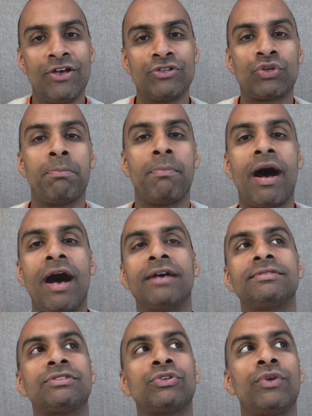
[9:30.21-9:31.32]
So
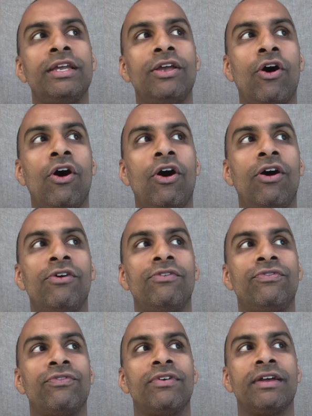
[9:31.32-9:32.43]
mastery of
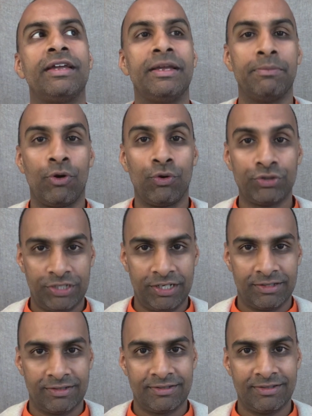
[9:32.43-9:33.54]

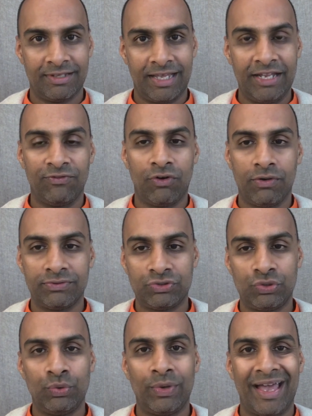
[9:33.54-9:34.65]
emotions involves
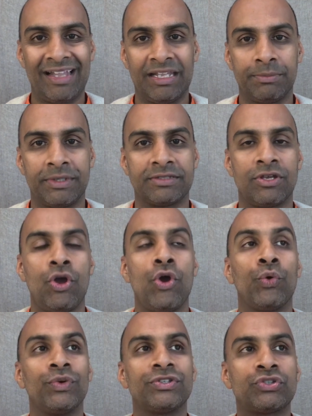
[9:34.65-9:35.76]
two elements:
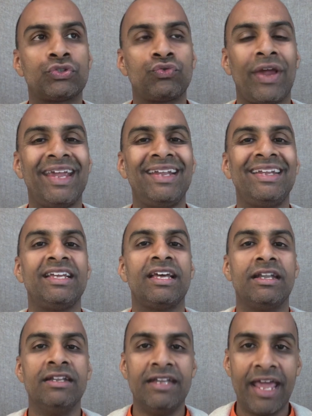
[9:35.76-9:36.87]
restraining
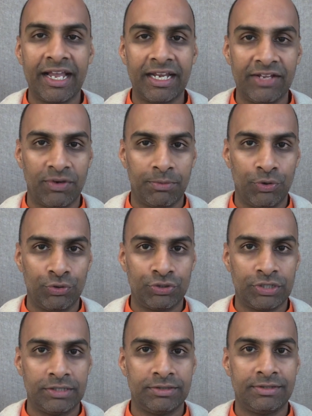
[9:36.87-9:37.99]
negative
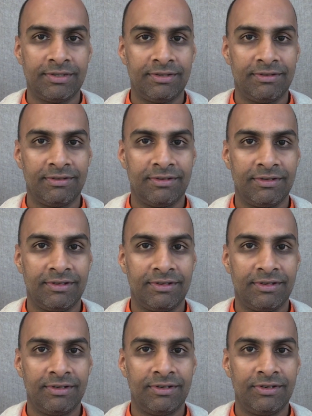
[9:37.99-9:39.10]
emotions
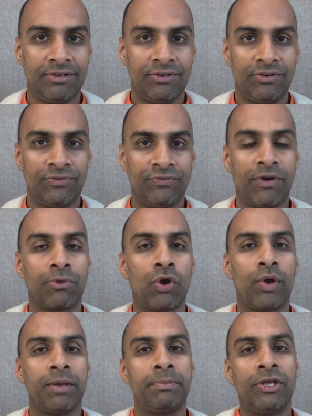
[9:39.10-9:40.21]
from
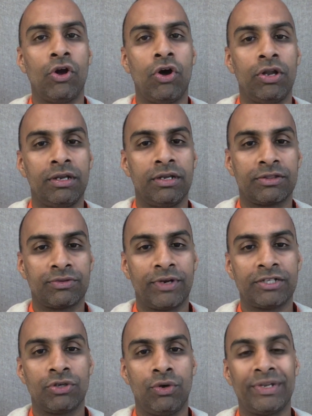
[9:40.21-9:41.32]
going beyond the
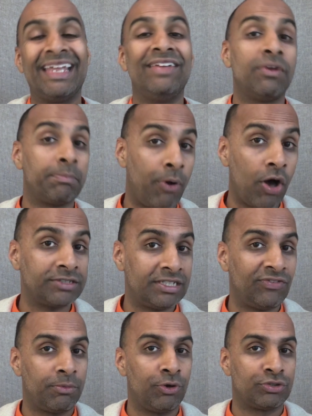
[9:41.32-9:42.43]
threshold. Even
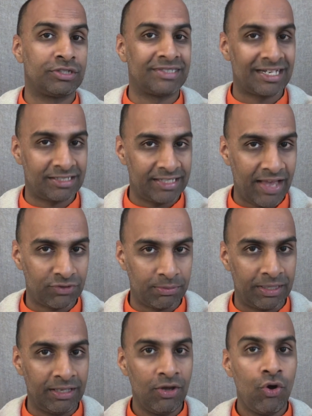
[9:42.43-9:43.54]
positive emotions actually have to
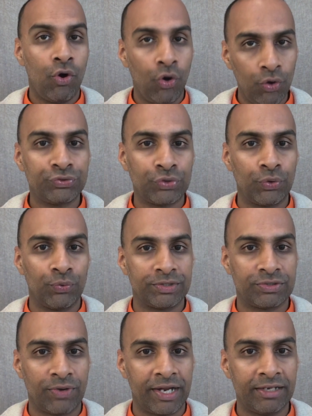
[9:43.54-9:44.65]
be also
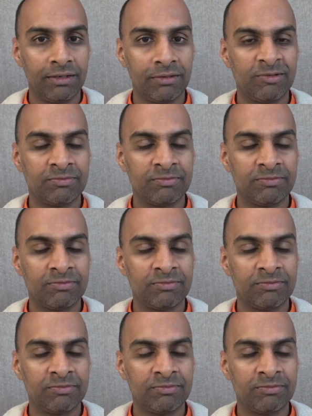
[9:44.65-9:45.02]
restrained.